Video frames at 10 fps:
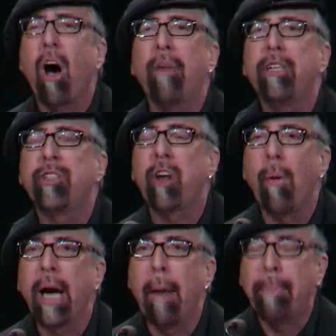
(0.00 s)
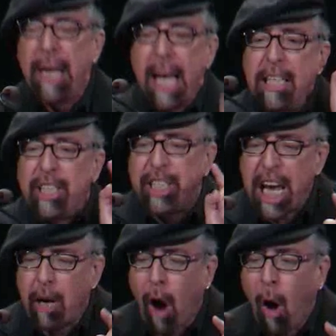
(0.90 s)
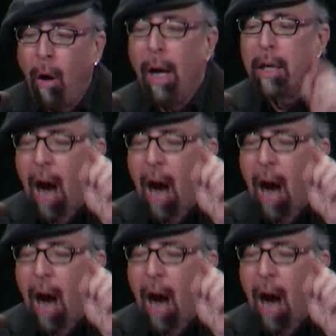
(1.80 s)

are of you showing up? Zero.